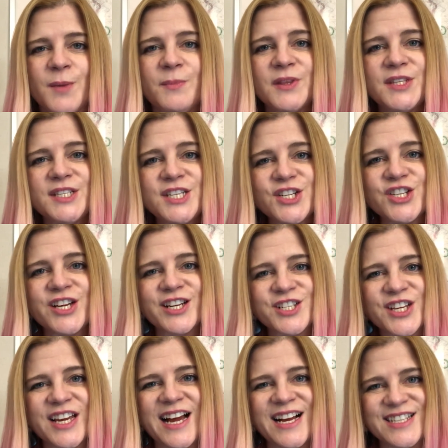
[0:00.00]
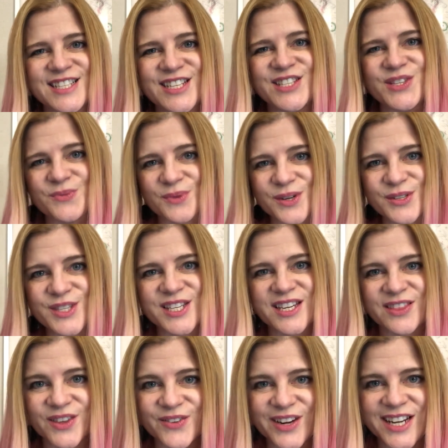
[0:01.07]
But the dish actually has its roots in the